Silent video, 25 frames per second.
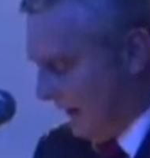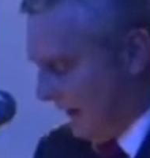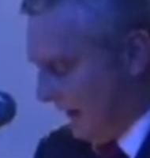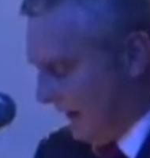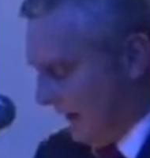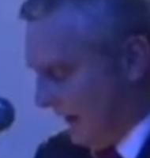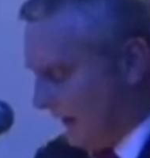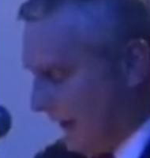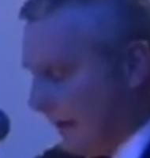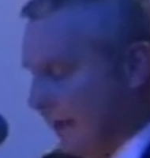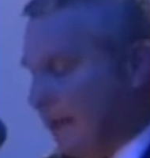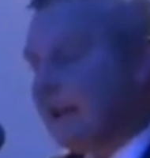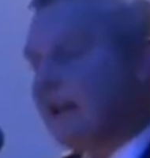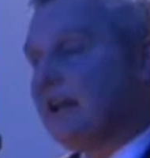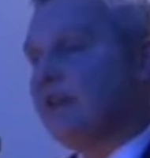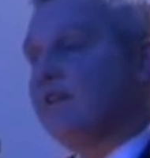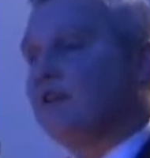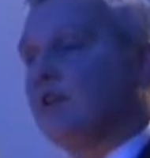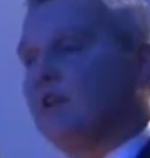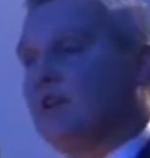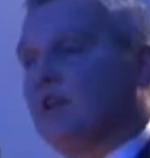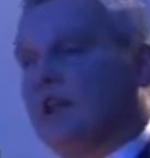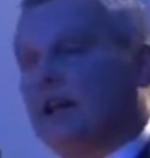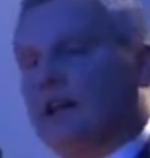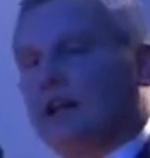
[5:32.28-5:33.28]
I think
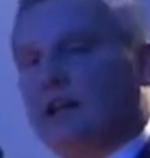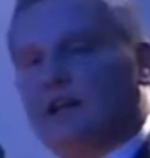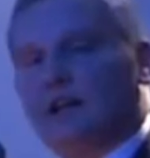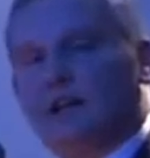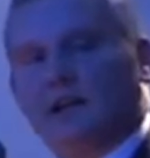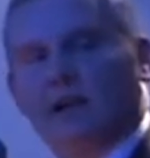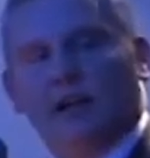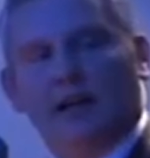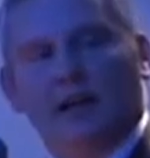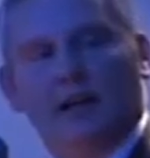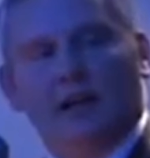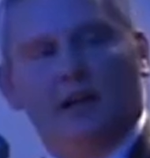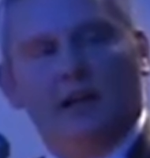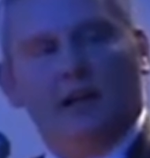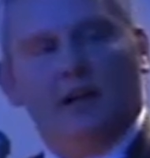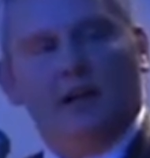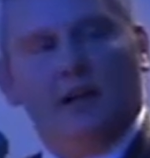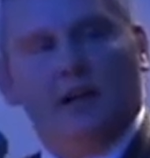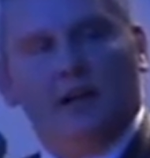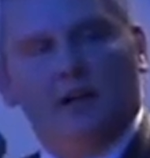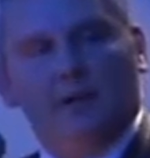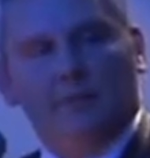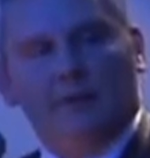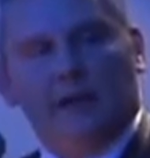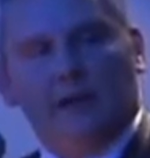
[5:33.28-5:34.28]
even the
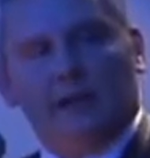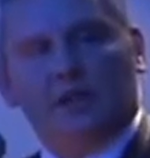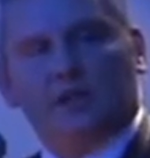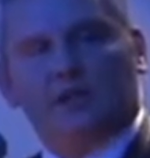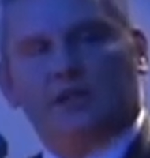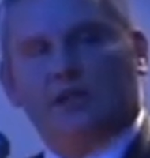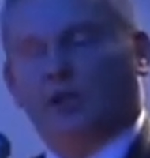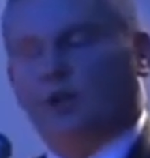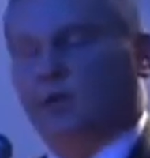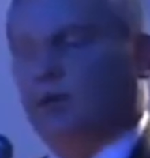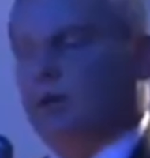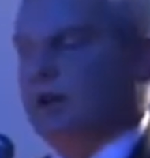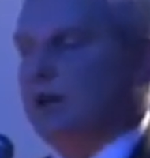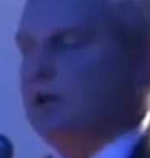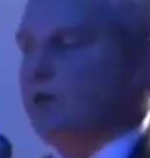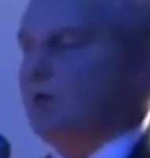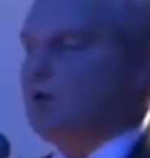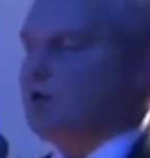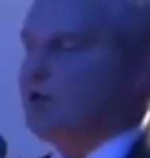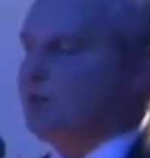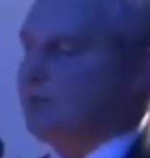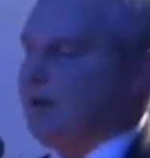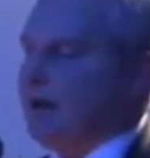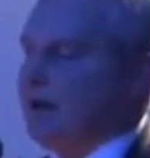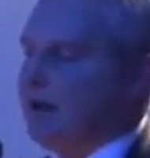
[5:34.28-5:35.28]
Minister, when he
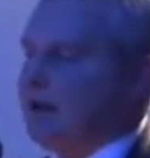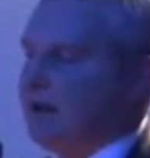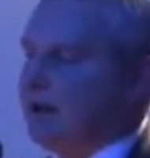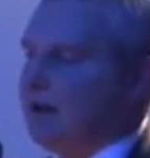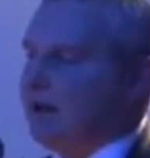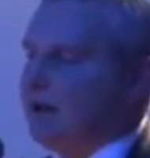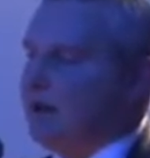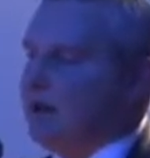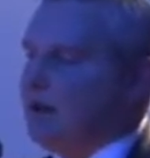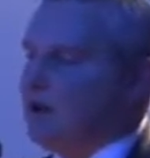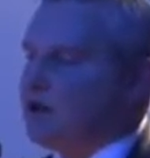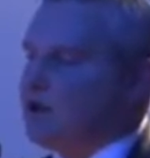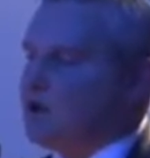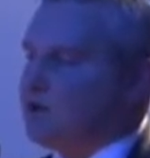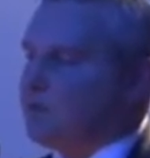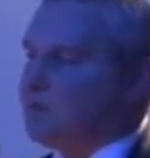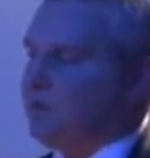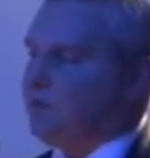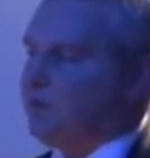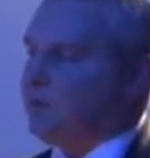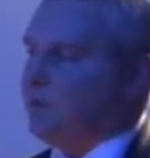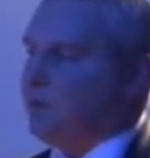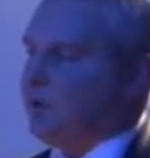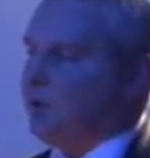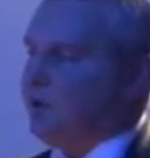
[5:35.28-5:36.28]
was speaking just
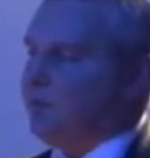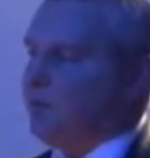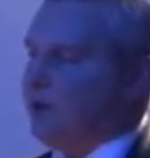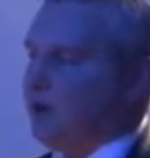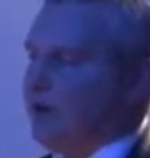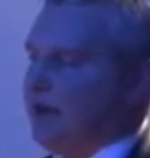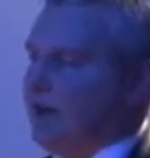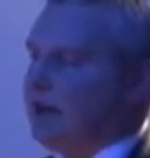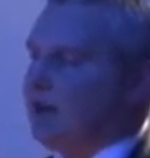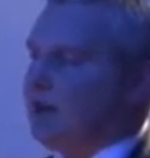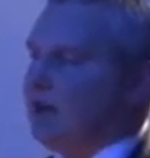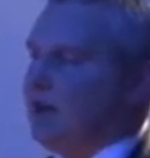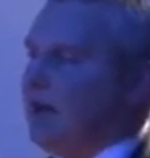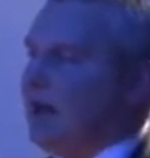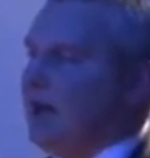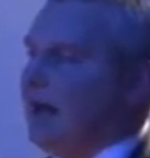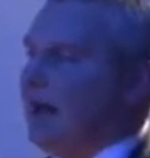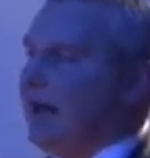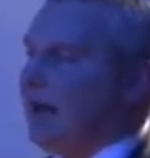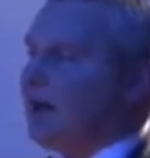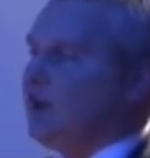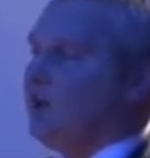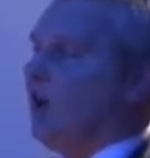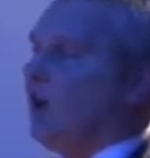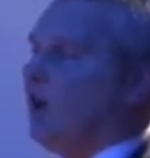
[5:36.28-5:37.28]
before the break,
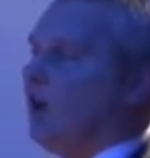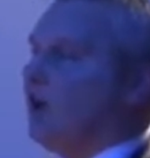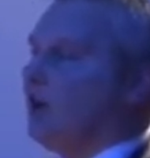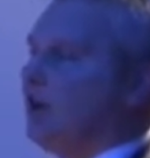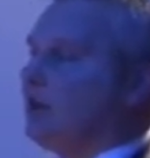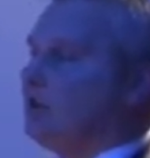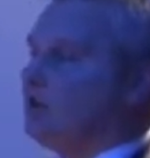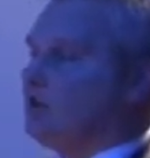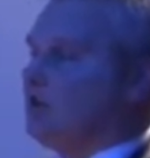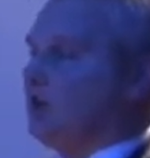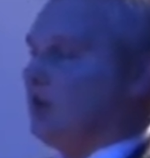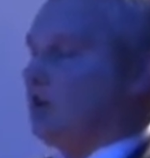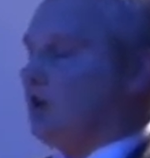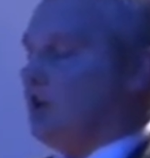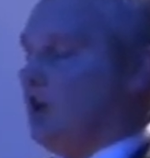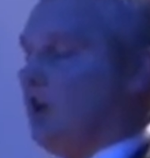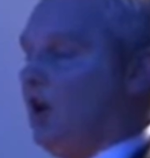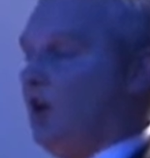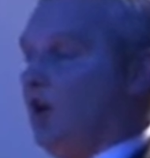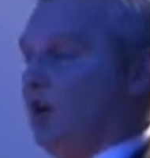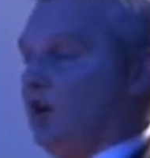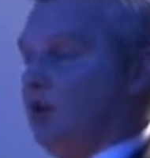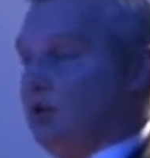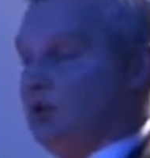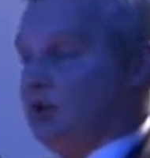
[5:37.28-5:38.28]
acknowledged that
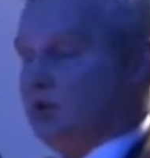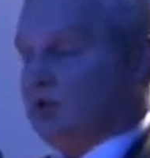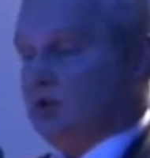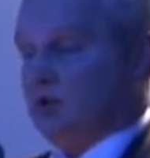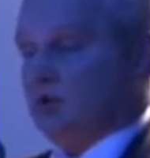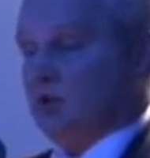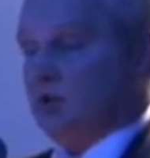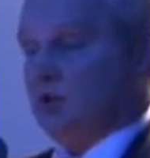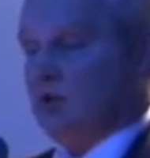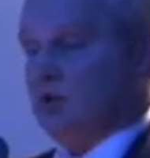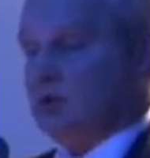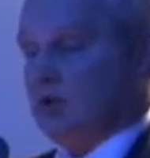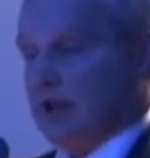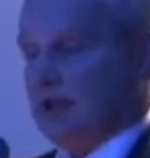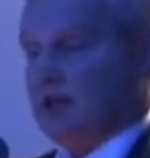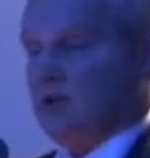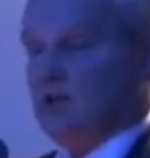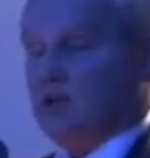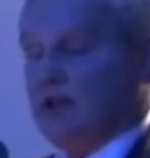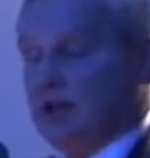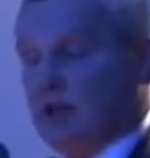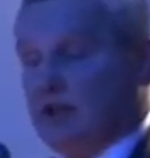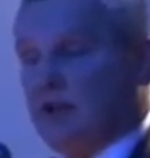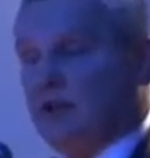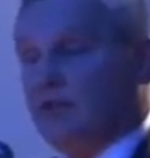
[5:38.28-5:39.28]
Collins didn't
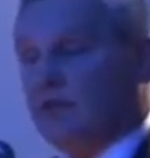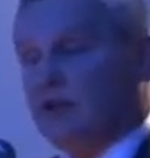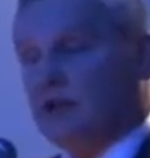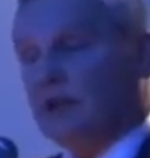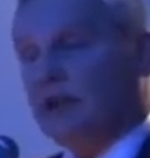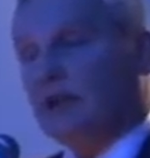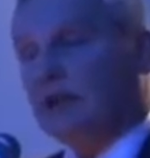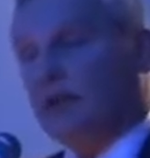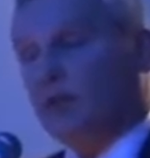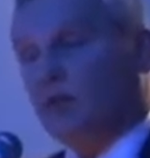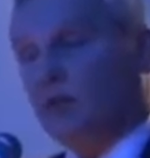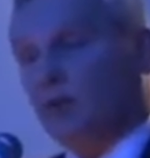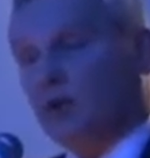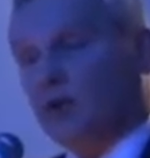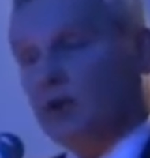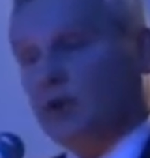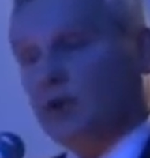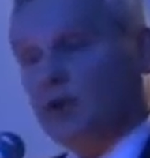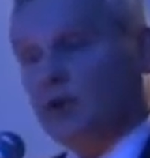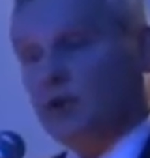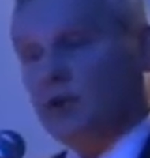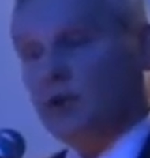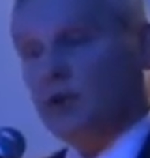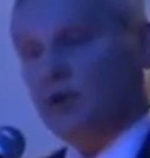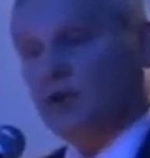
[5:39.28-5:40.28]
get everything he wanted
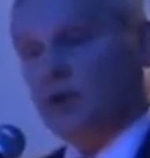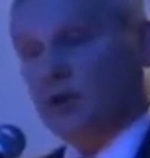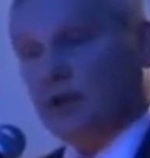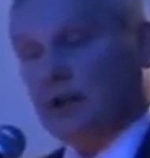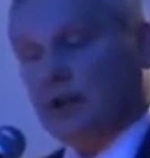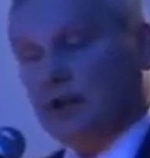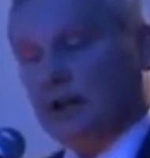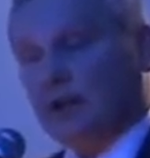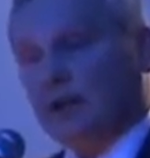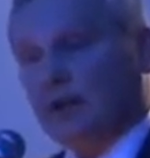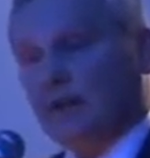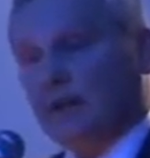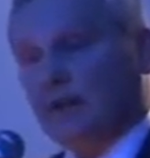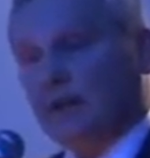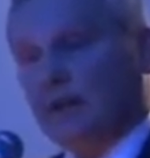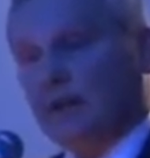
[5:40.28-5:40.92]
in the treaty,